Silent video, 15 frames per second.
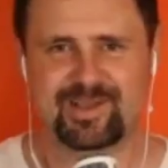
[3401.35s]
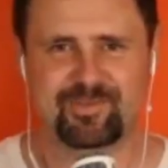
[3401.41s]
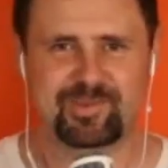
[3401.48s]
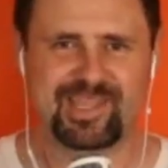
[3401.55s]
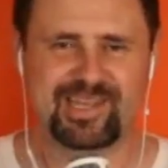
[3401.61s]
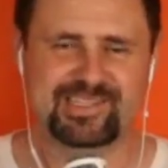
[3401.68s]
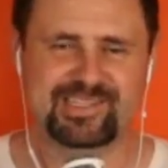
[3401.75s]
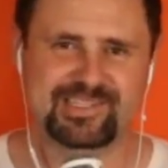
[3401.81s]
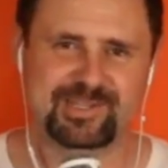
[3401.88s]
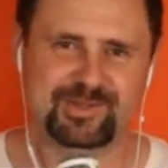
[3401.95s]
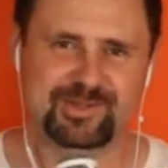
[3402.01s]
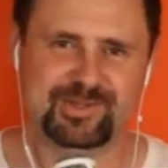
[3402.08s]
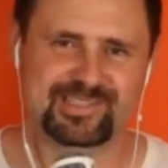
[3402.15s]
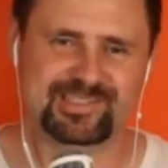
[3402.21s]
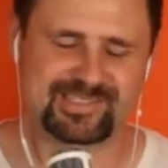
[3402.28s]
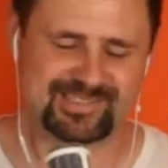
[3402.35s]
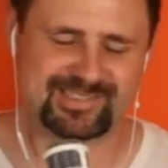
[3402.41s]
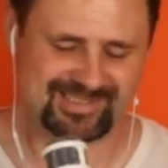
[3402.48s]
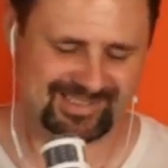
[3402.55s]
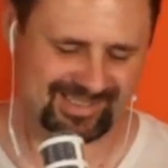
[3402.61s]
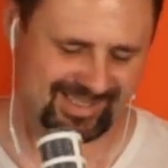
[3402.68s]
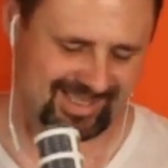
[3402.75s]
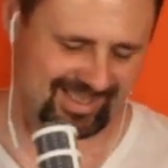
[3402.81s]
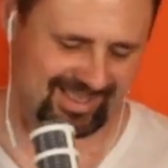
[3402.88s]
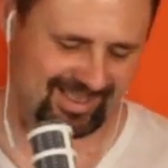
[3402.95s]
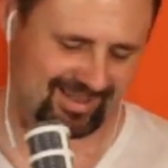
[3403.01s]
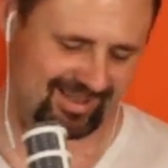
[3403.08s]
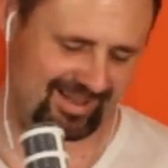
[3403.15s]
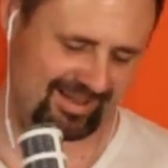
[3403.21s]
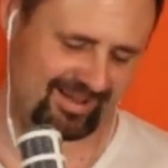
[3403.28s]
any secrets.
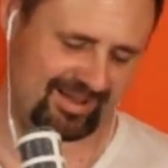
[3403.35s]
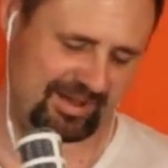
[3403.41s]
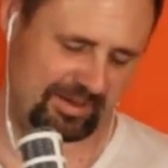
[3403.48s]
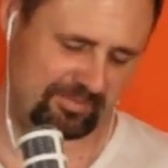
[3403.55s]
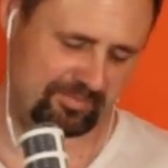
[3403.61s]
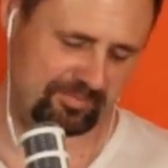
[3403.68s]
Oh,